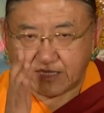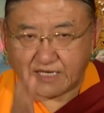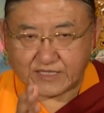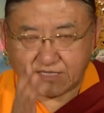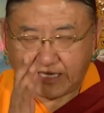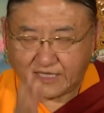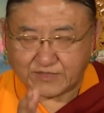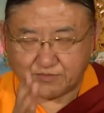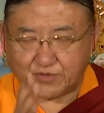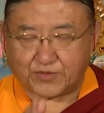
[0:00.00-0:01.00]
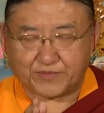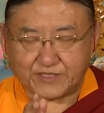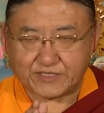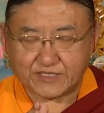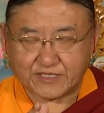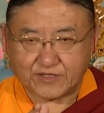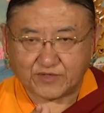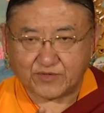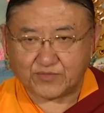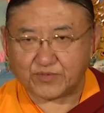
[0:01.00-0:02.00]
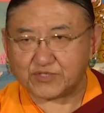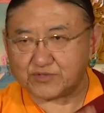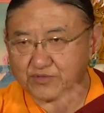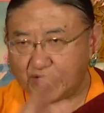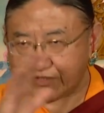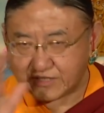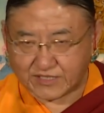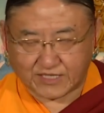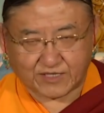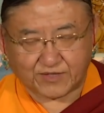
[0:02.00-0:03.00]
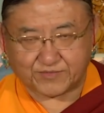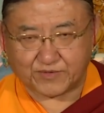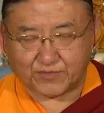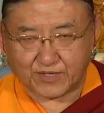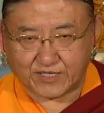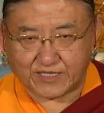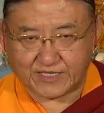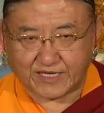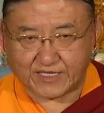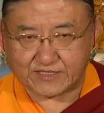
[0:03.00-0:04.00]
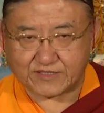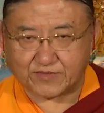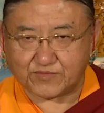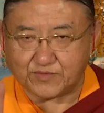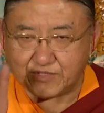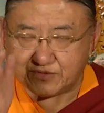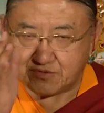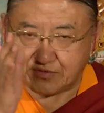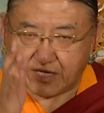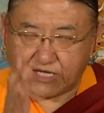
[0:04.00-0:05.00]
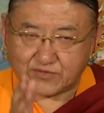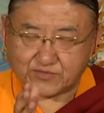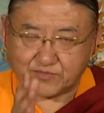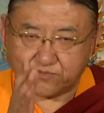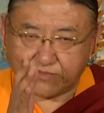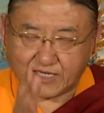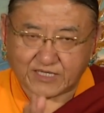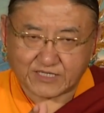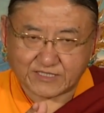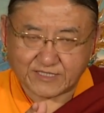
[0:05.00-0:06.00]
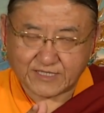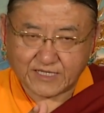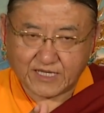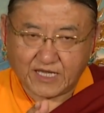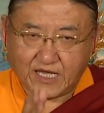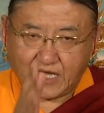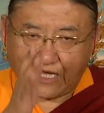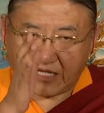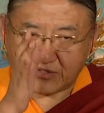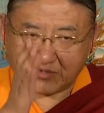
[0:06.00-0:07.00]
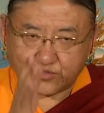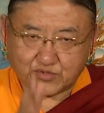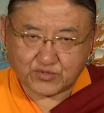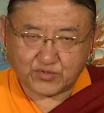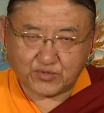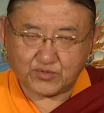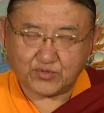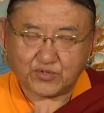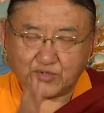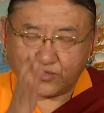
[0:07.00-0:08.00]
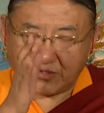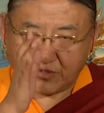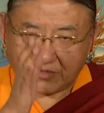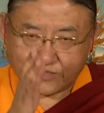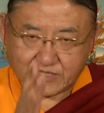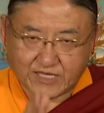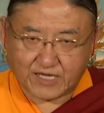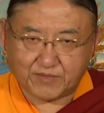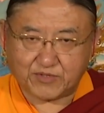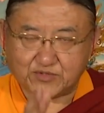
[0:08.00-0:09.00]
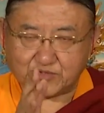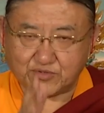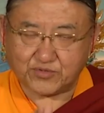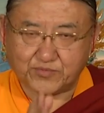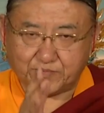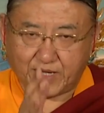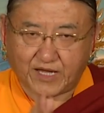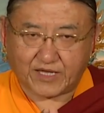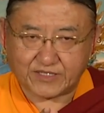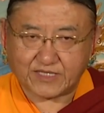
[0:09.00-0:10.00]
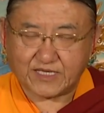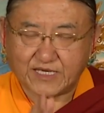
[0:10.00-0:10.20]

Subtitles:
at that moment, we should not think of the worldly gains, and we should try to make it a true dharma, true path